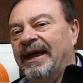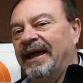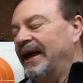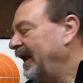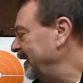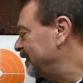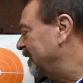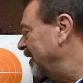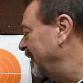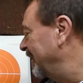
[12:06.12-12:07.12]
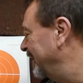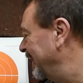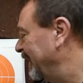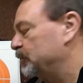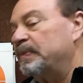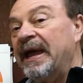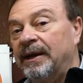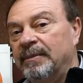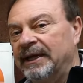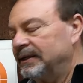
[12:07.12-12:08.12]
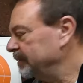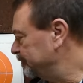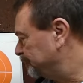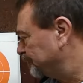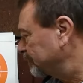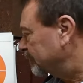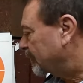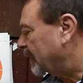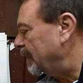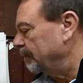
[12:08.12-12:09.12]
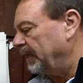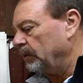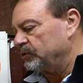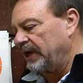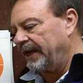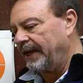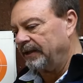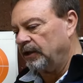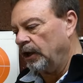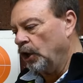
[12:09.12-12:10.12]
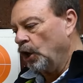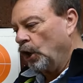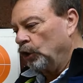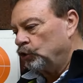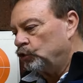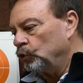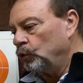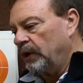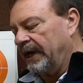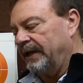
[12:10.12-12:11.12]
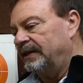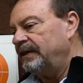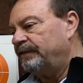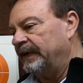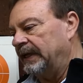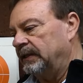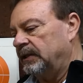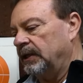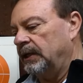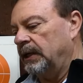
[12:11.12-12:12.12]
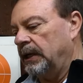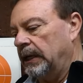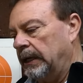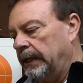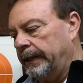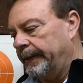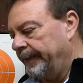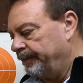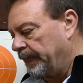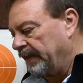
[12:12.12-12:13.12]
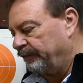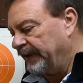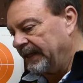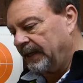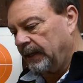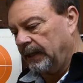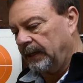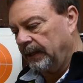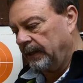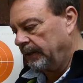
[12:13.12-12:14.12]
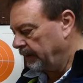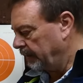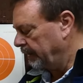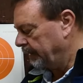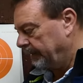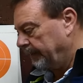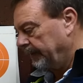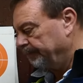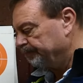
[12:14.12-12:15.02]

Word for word: a, little experiment because I had two uh, different uh, um, federal uh,